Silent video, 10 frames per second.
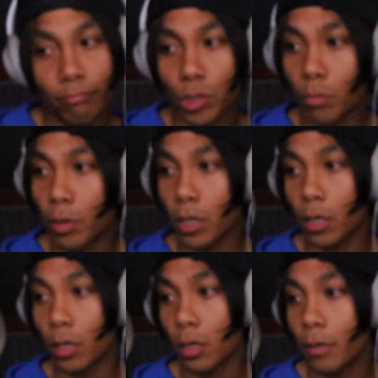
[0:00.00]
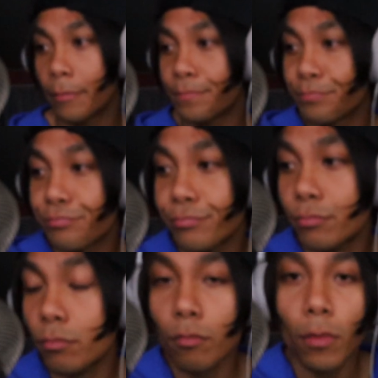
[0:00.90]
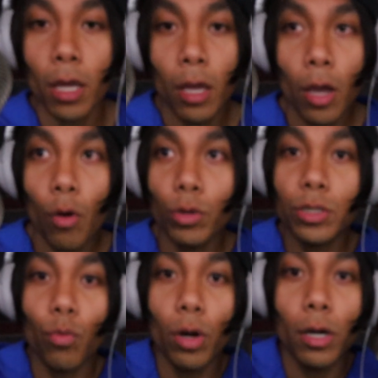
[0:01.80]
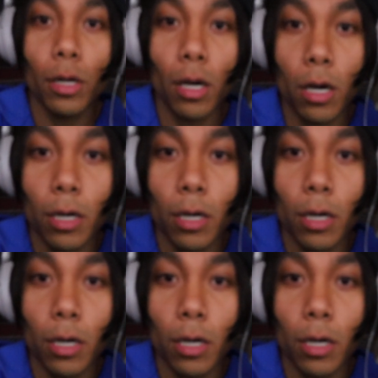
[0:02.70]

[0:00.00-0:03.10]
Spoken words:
to be, what's the word,